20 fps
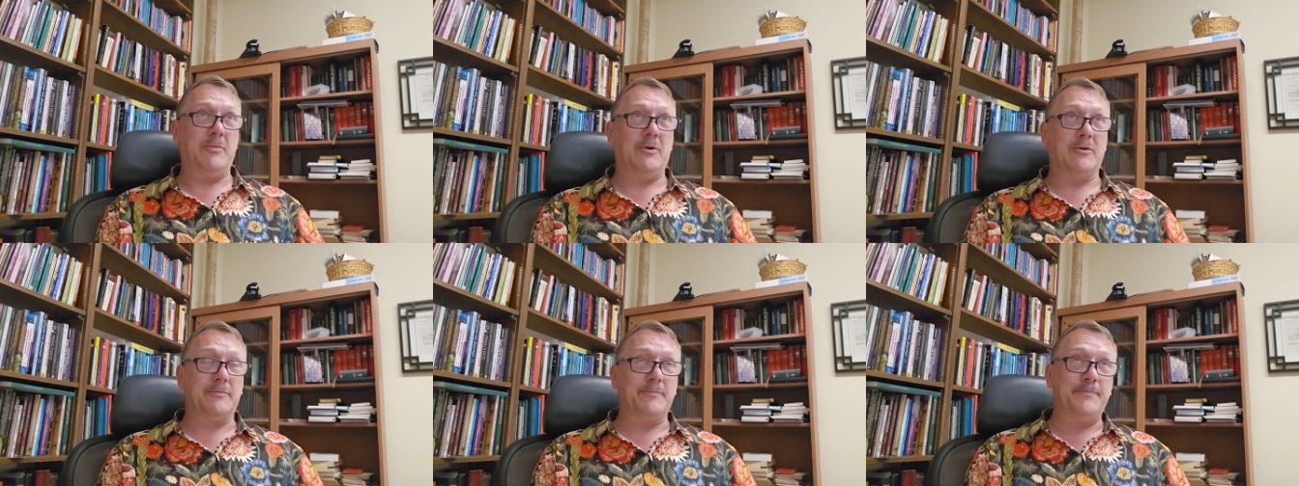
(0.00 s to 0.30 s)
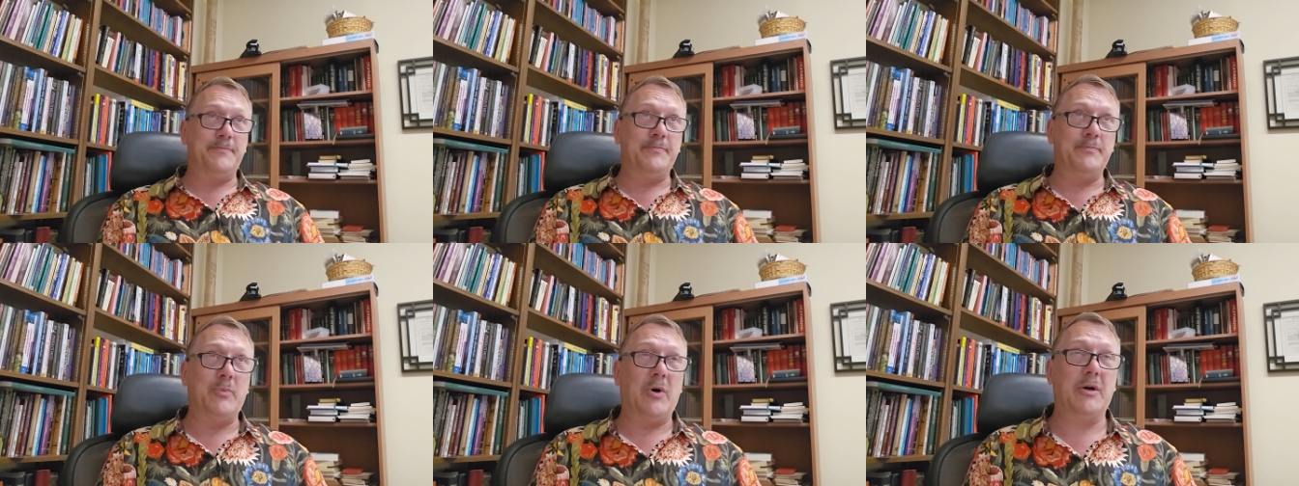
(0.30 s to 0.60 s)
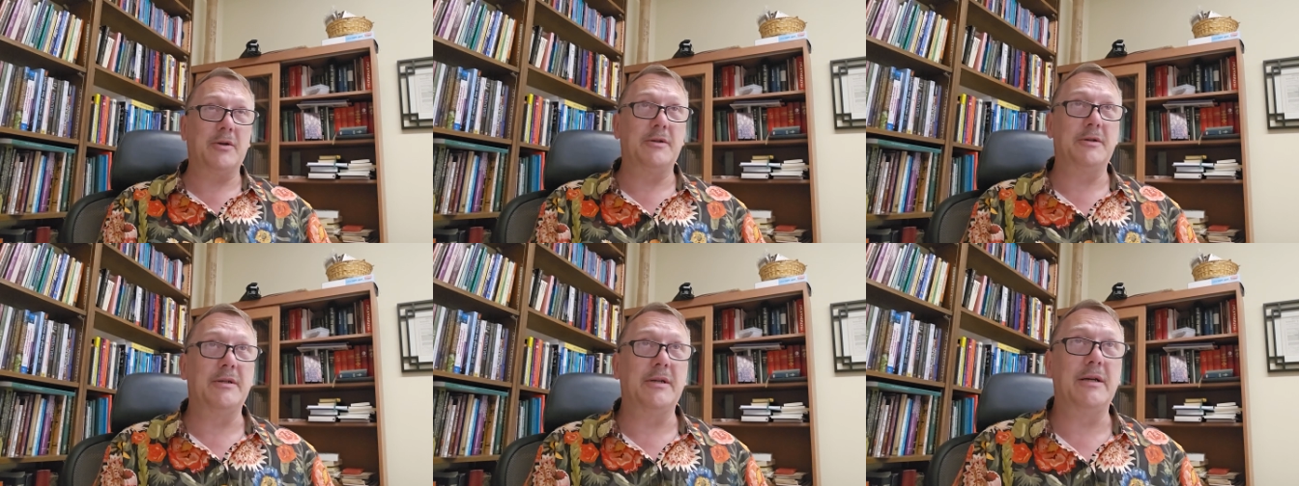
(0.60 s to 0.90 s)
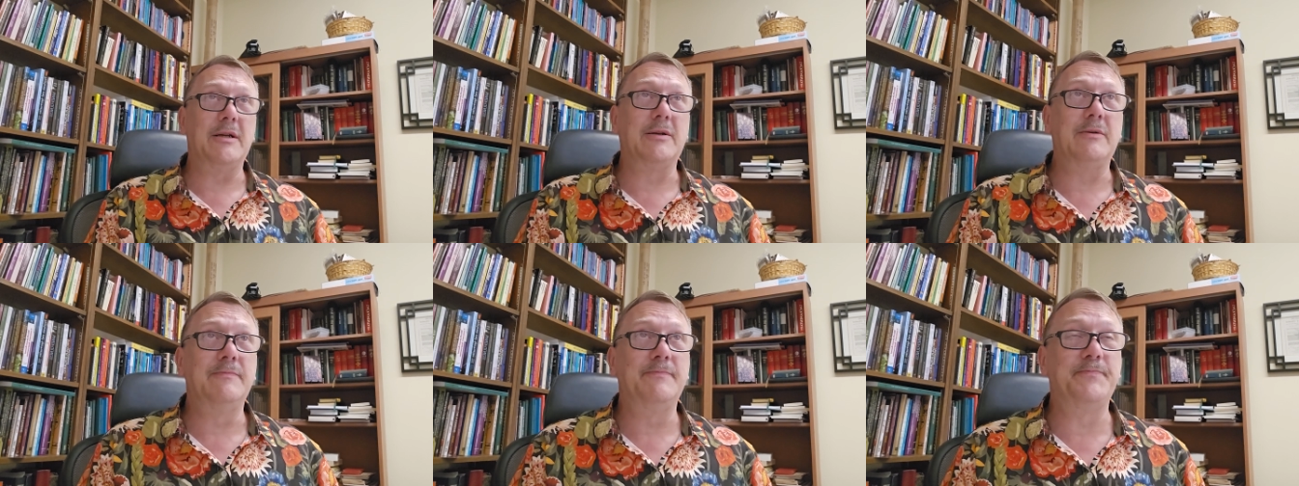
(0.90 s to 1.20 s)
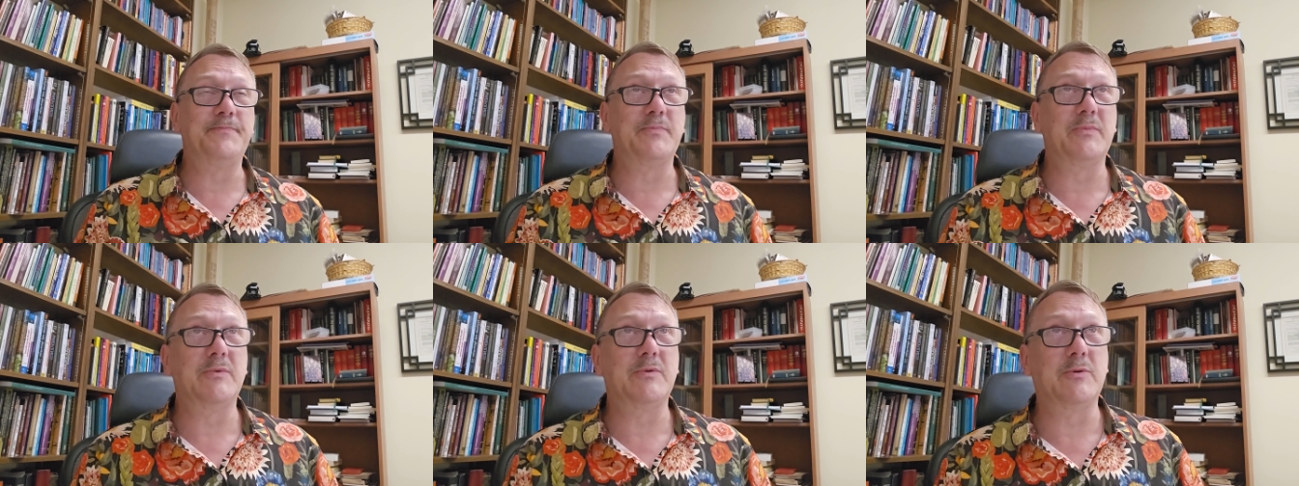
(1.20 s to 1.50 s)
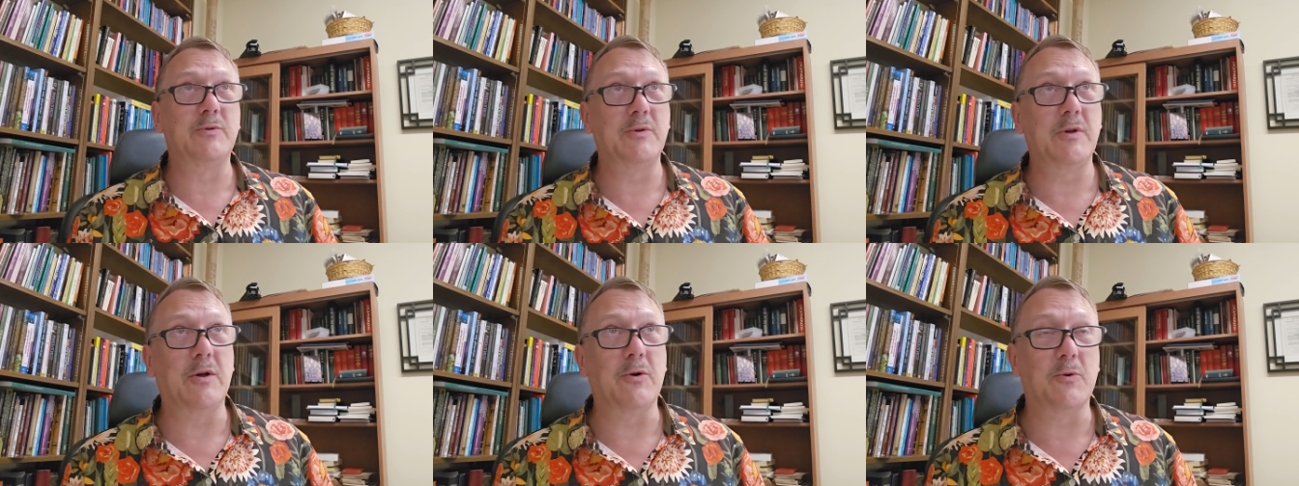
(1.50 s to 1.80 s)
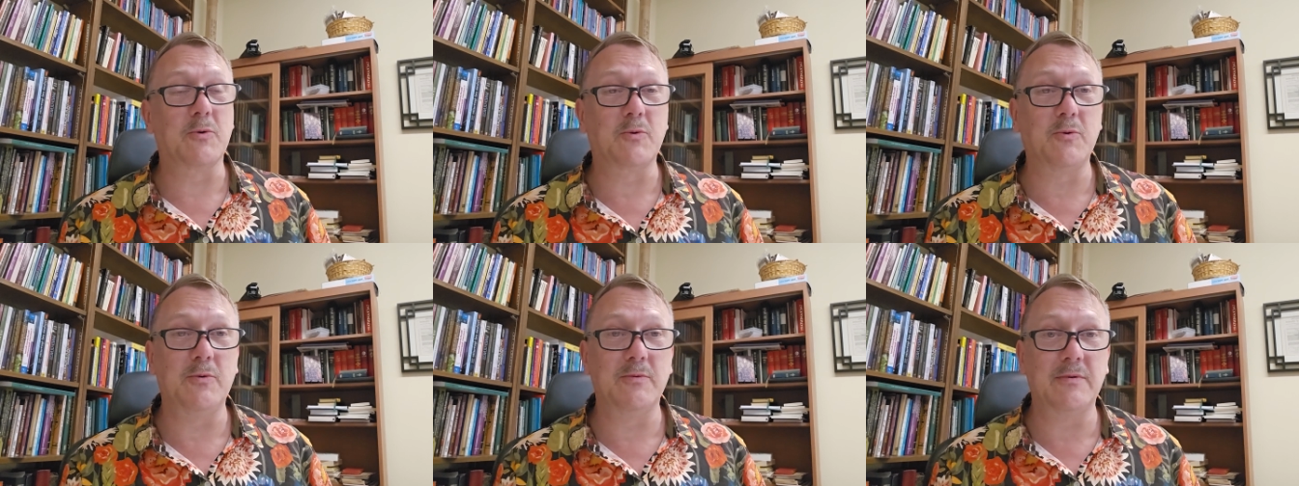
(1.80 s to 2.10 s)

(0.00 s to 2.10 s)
about modern day, you know,